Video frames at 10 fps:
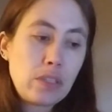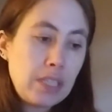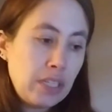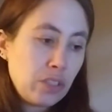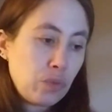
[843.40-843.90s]

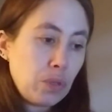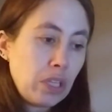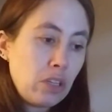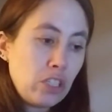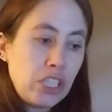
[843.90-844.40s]
Sage is really
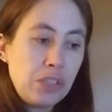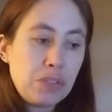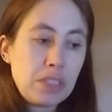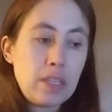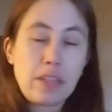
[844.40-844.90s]
good. She
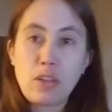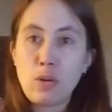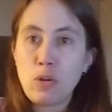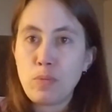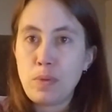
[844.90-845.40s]
uses, like, the
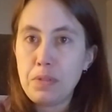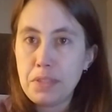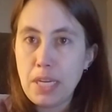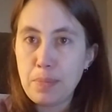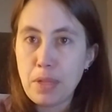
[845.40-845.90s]
herbal
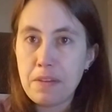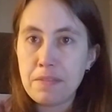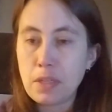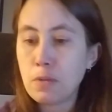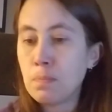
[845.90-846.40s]
type
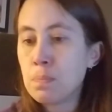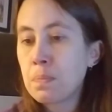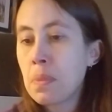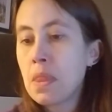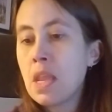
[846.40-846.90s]
lavender.
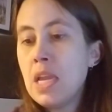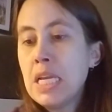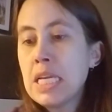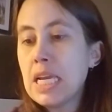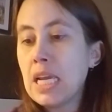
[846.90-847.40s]

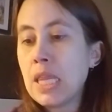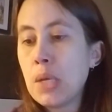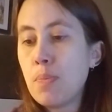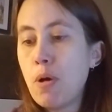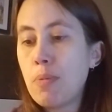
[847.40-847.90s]
And
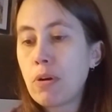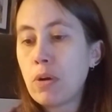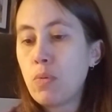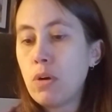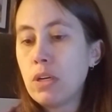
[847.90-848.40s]
then Mulberry
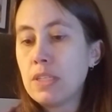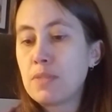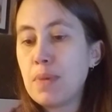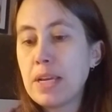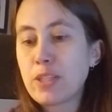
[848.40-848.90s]

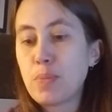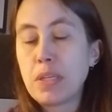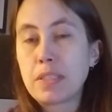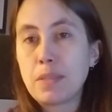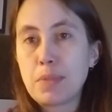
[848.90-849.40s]
Woods. My husband
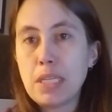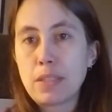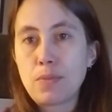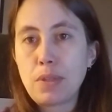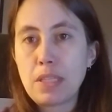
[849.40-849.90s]
is
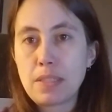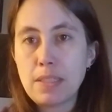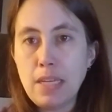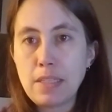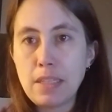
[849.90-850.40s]
obsessed with the
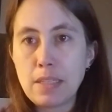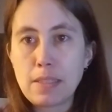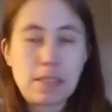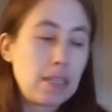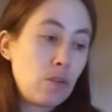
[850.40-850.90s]
scent and
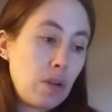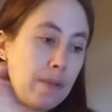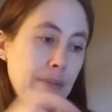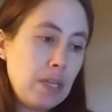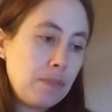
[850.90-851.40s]
says I don't
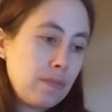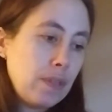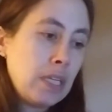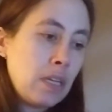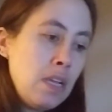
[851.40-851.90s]
have enough of
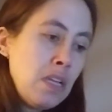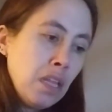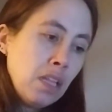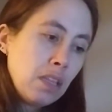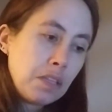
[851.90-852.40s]
it.
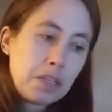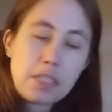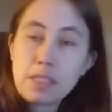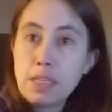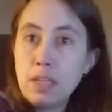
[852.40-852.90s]
Little
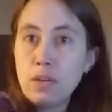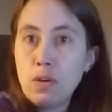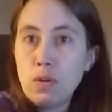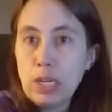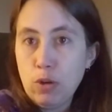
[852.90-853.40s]
does he
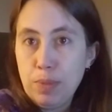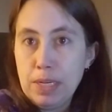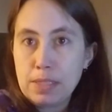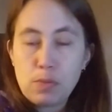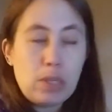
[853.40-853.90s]
know, I hope he
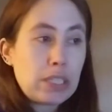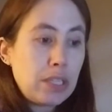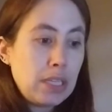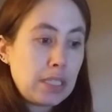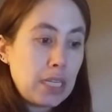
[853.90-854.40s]
doesn't watch
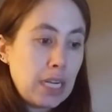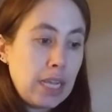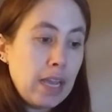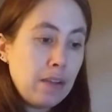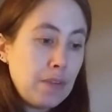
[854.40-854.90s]
this, that I
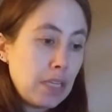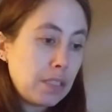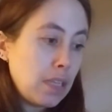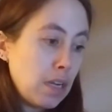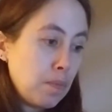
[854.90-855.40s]
have
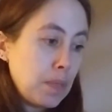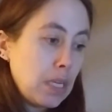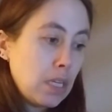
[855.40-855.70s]
some